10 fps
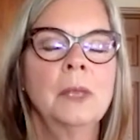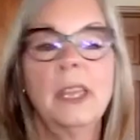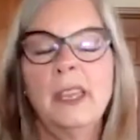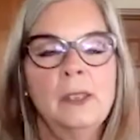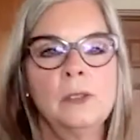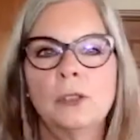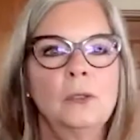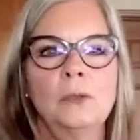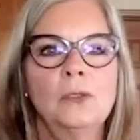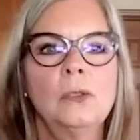and
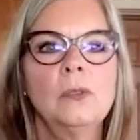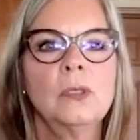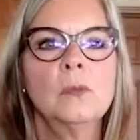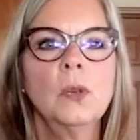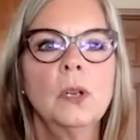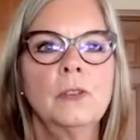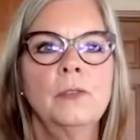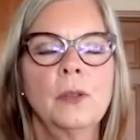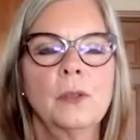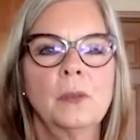do some work
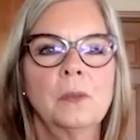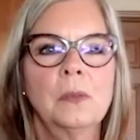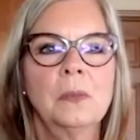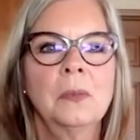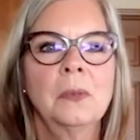for them?